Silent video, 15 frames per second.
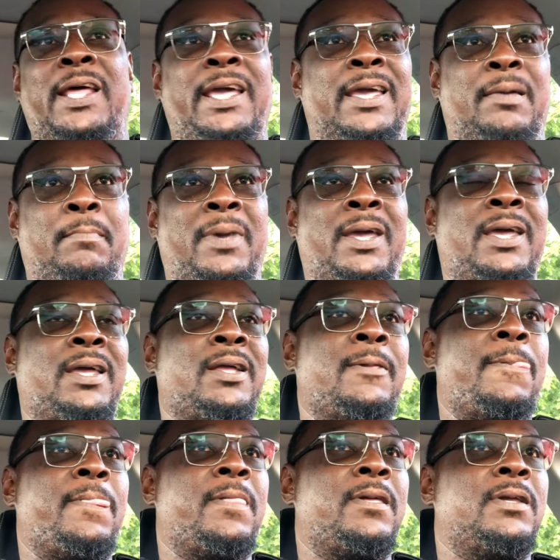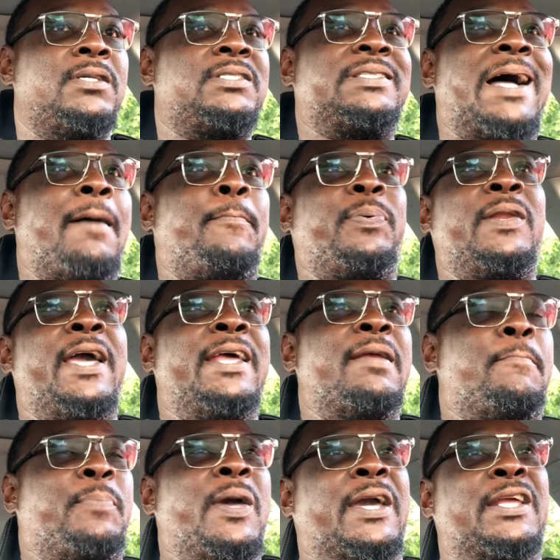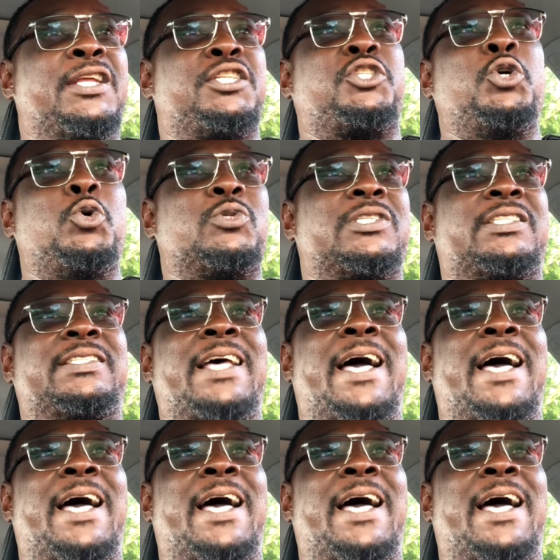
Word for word: playing, man. Stop playing and picking and choosing